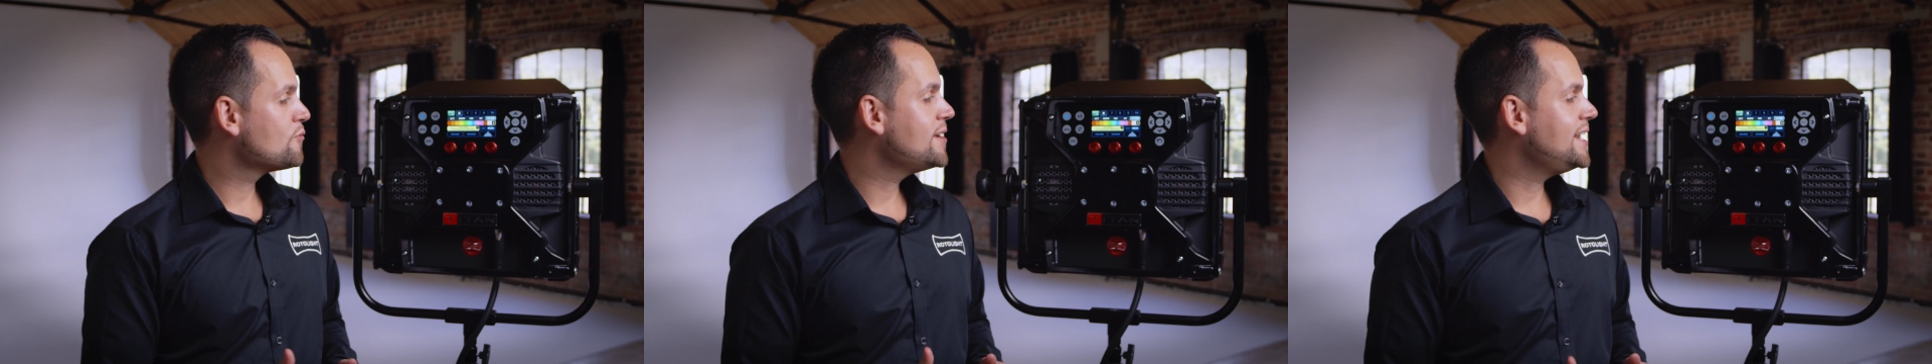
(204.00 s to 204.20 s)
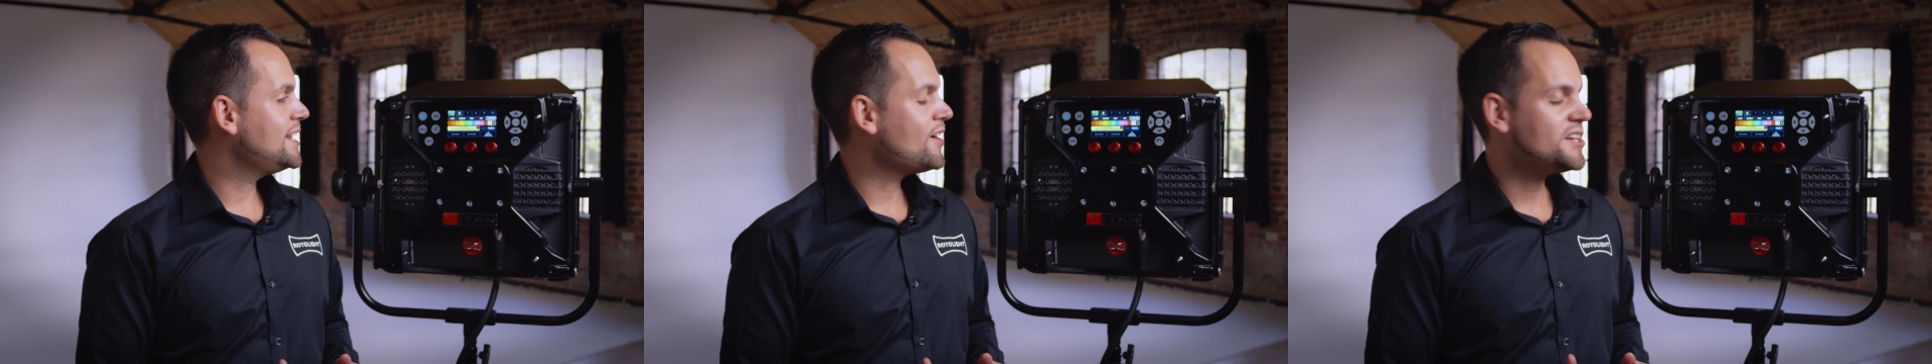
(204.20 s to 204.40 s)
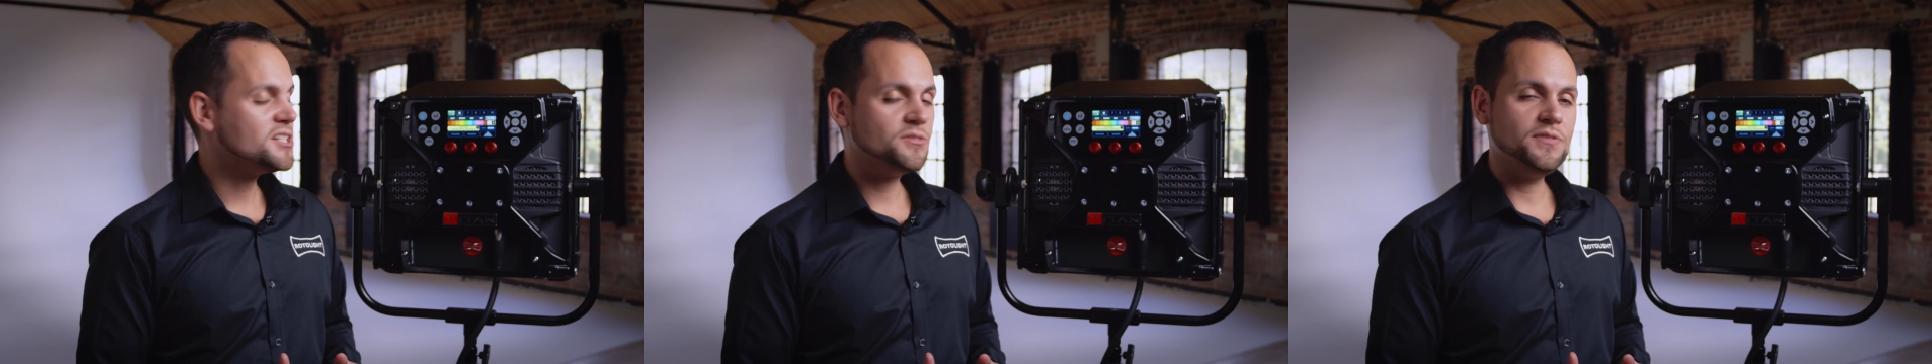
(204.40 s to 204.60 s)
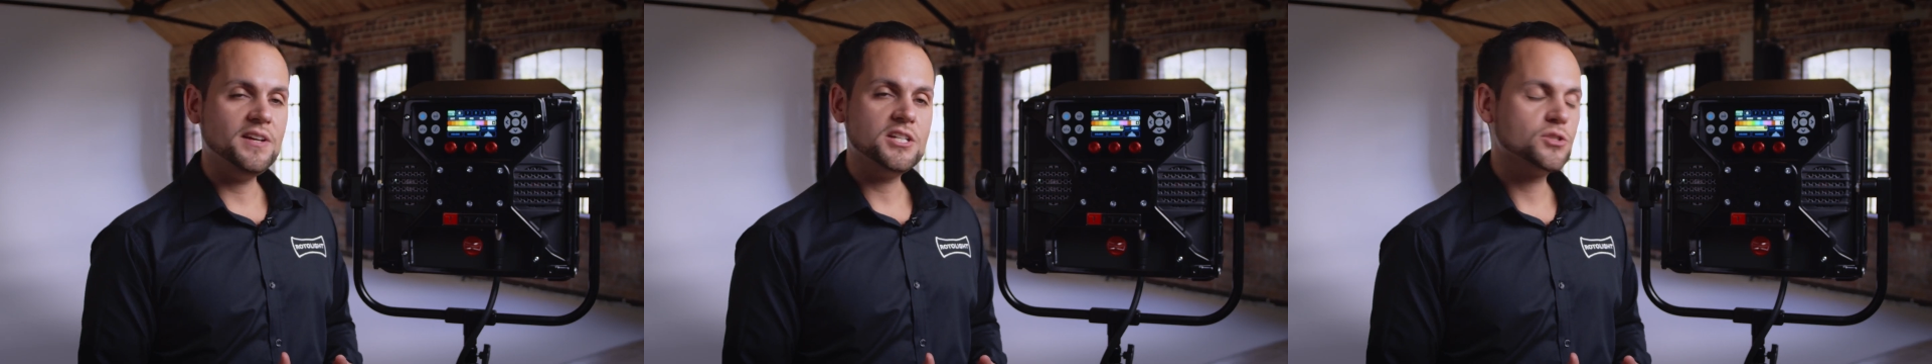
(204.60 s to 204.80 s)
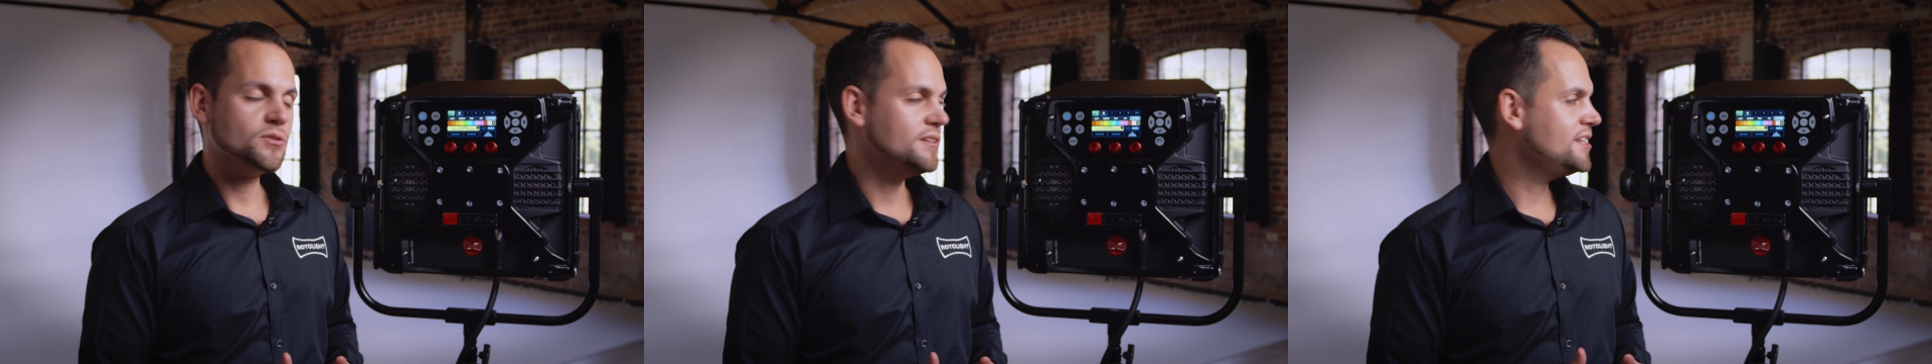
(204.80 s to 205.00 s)
really nice
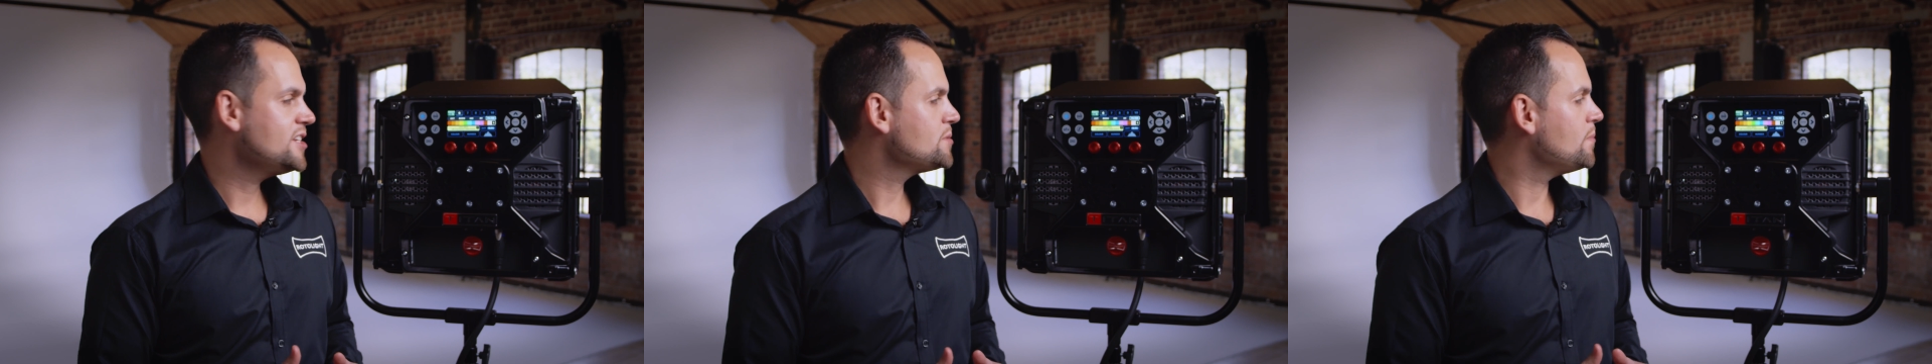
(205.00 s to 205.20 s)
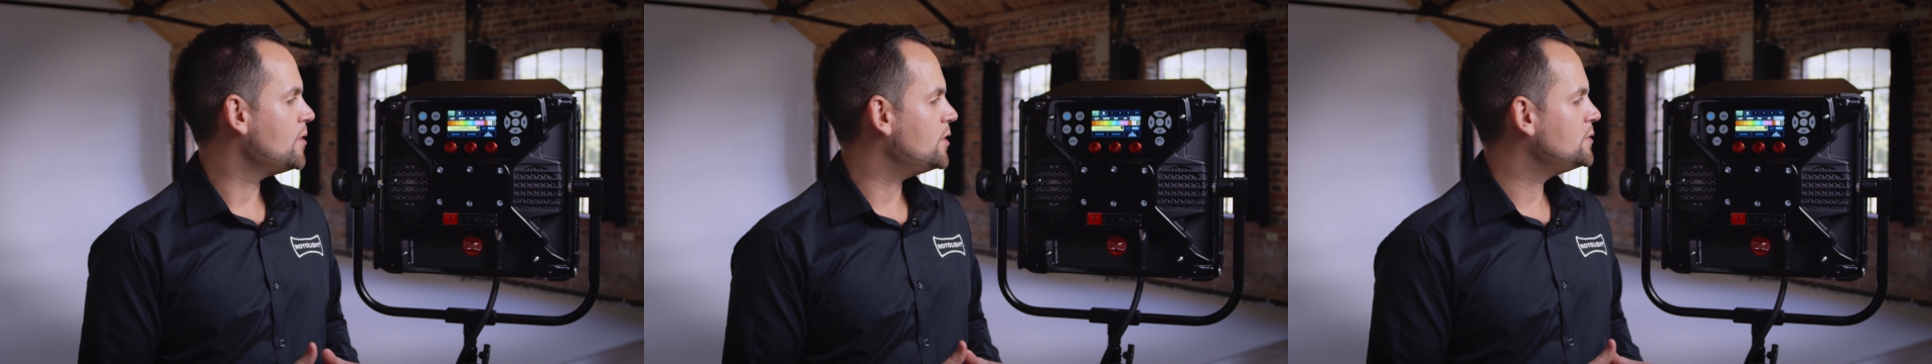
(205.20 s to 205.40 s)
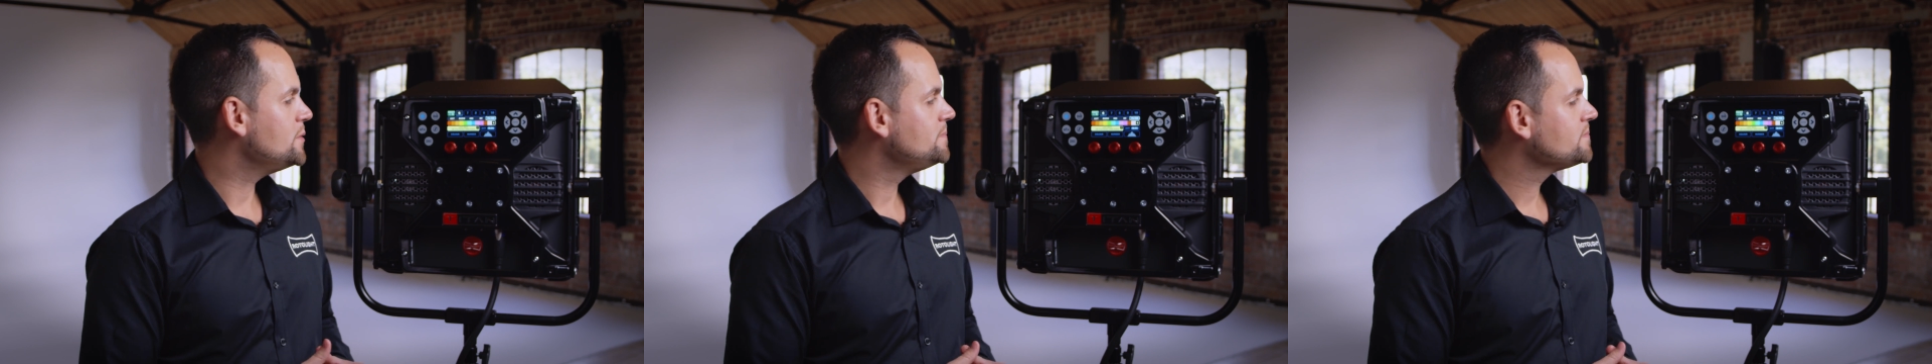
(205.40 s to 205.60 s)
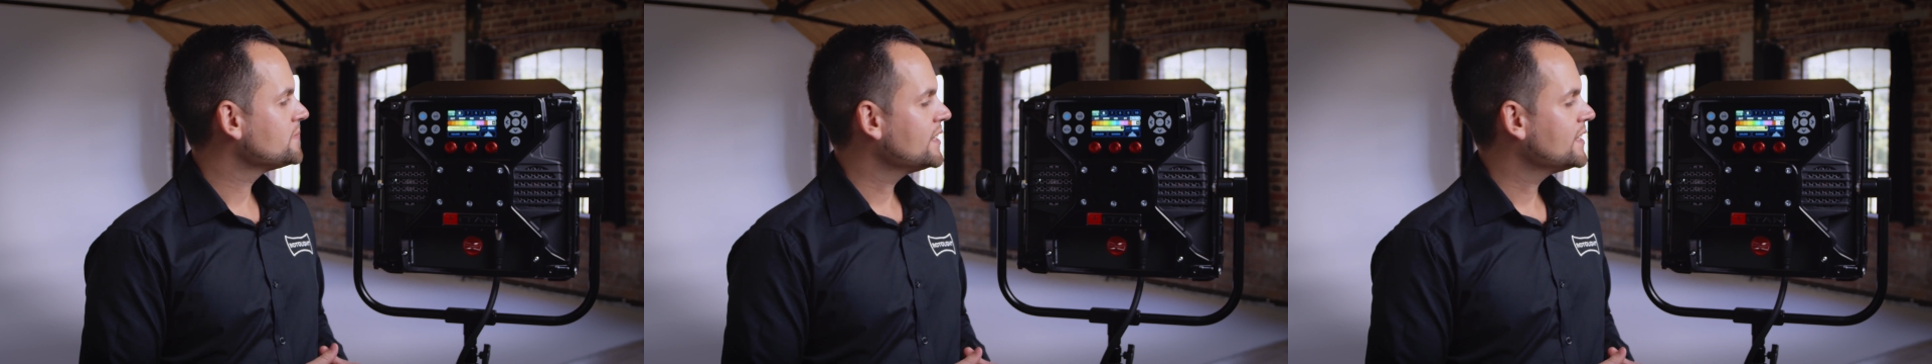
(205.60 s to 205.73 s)
feature in this mode